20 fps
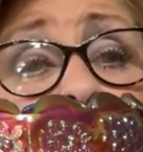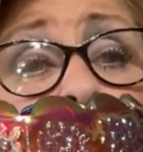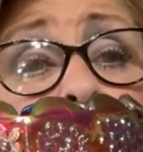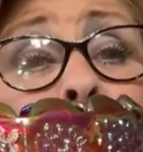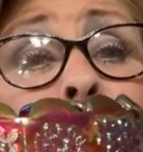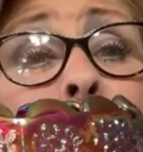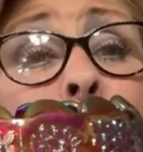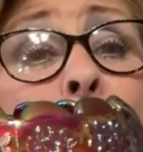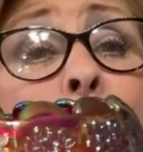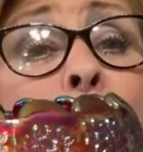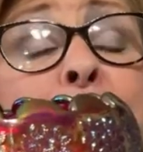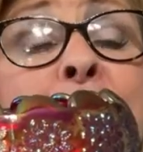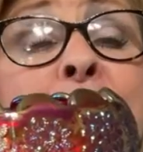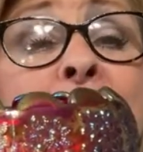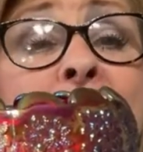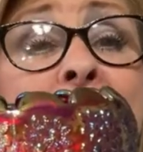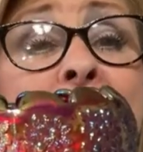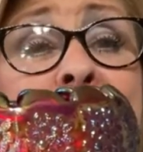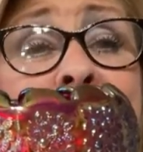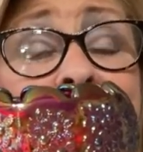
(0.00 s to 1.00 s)
Well,
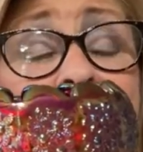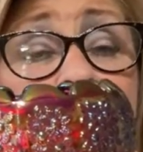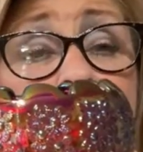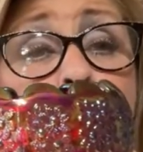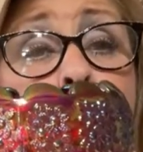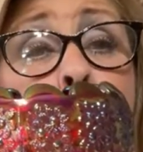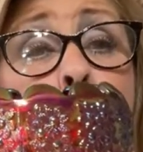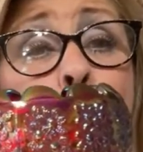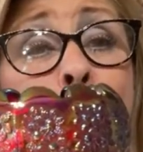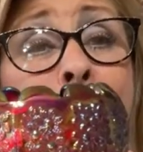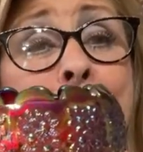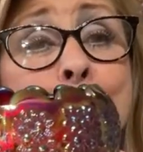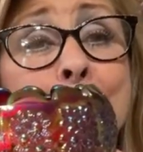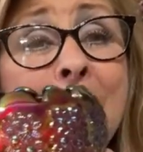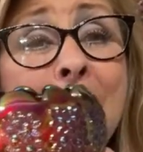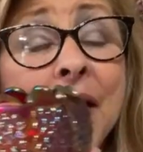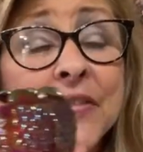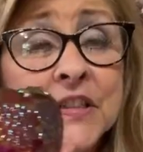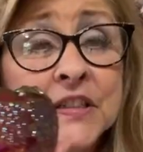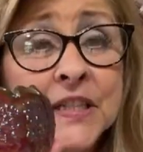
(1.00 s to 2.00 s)
hopefully they go away
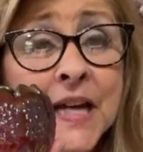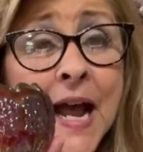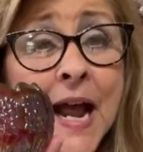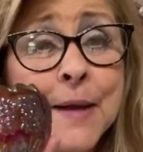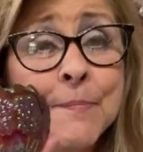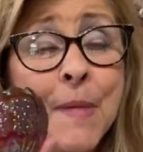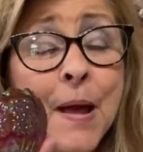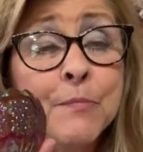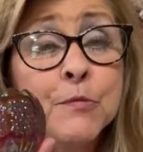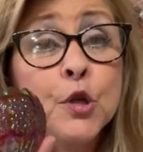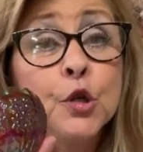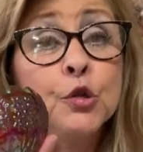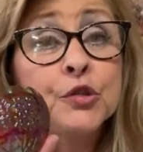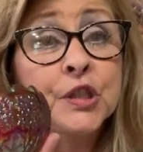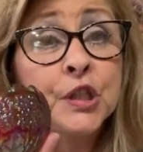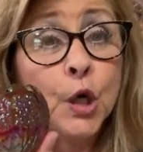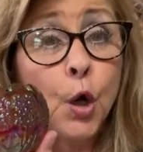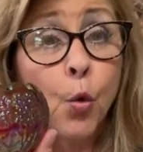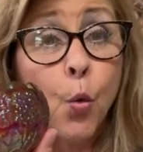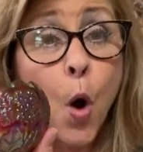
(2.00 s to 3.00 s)
by the time I'm
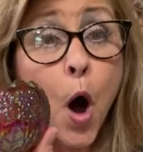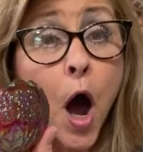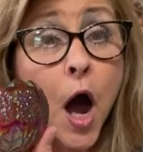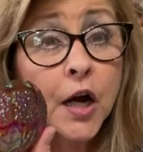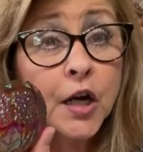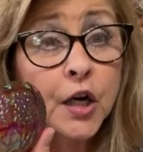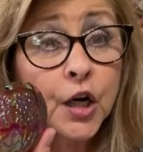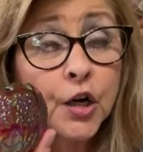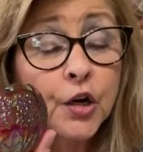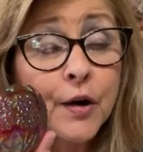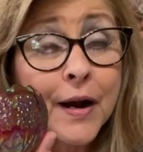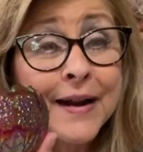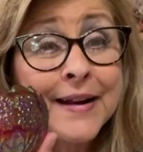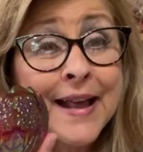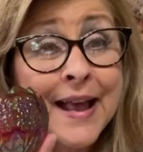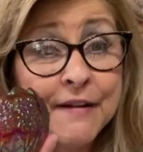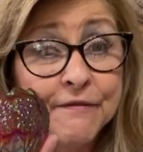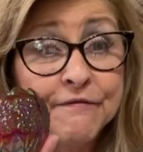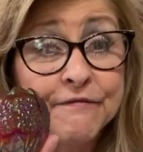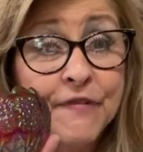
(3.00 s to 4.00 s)
using a walker and
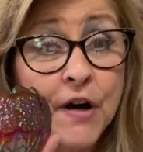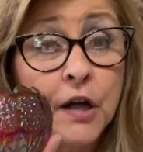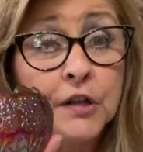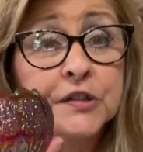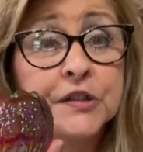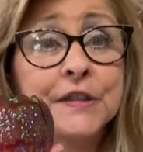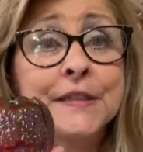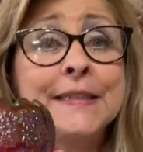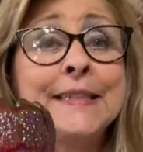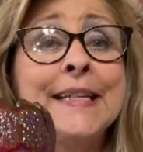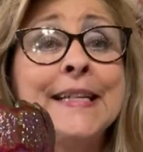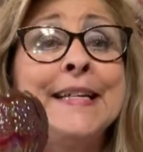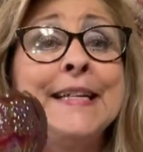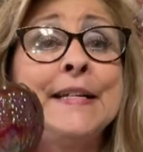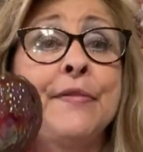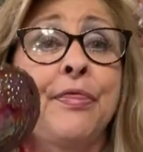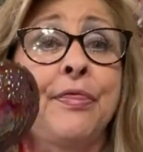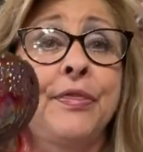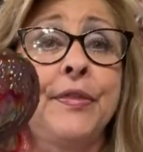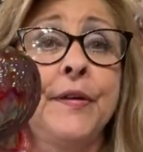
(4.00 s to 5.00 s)
have false
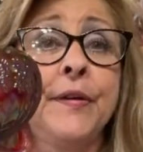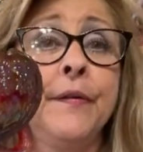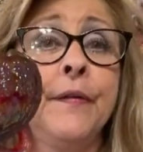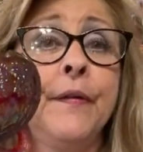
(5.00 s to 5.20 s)
teeth.